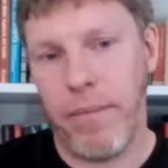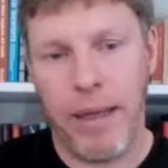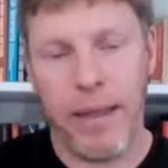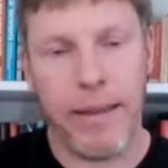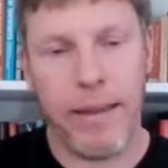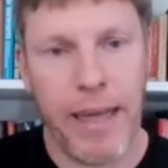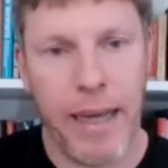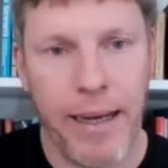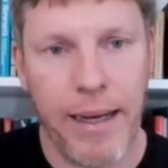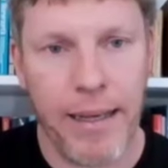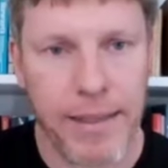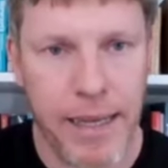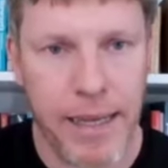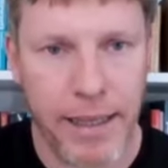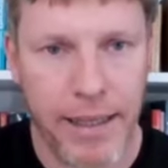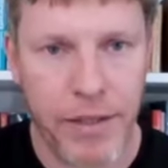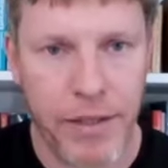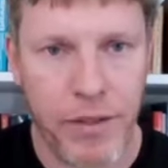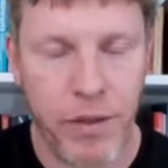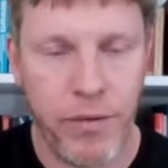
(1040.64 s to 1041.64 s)

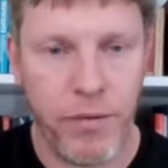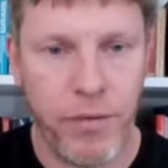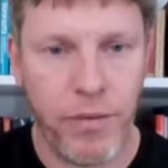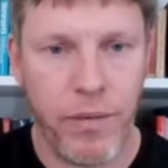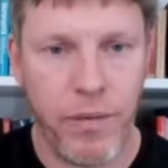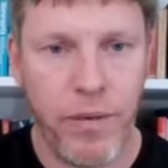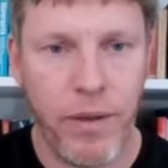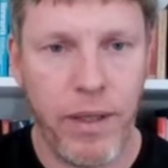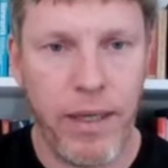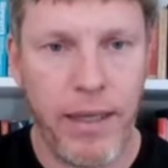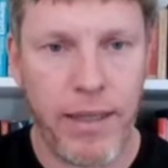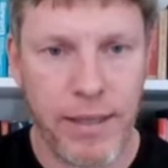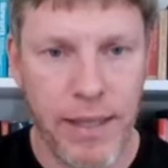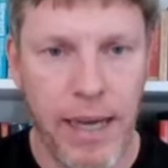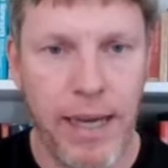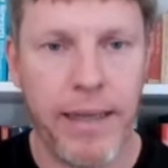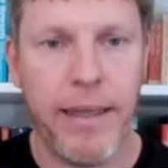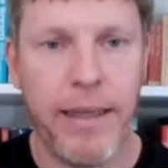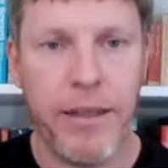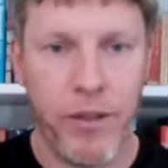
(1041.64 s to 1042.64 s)
exactly. So
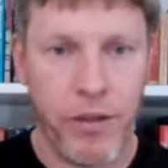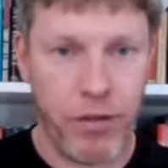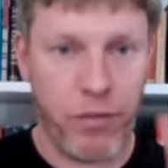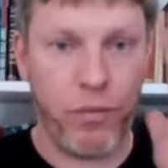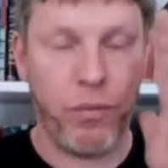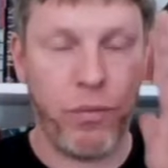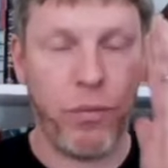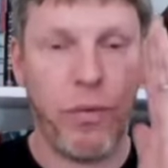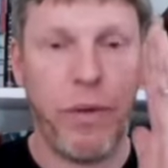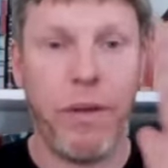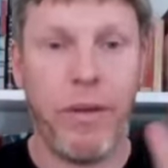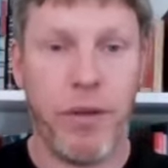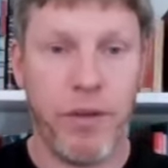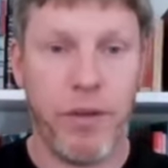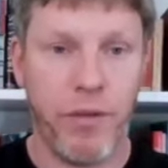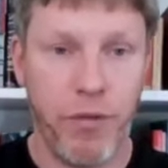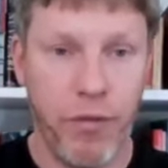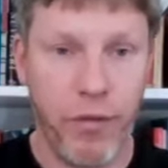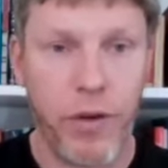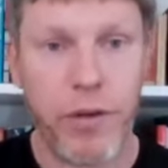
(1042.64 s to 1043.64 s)
exactly,
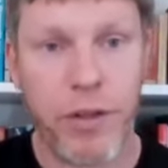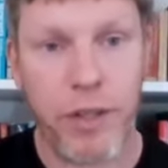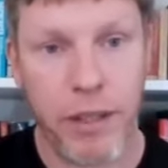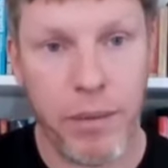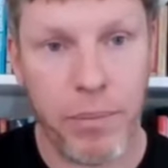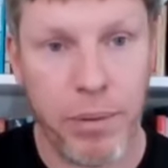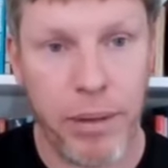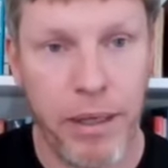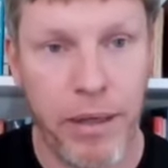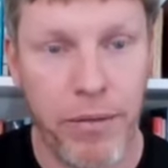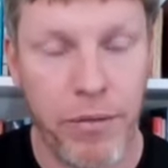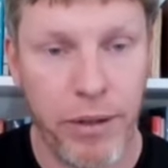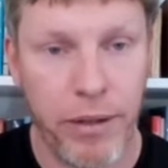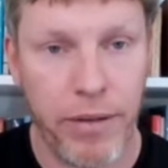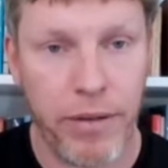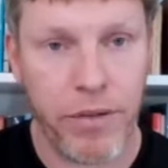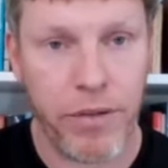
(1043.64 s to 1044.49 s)
there's a vertical plane right.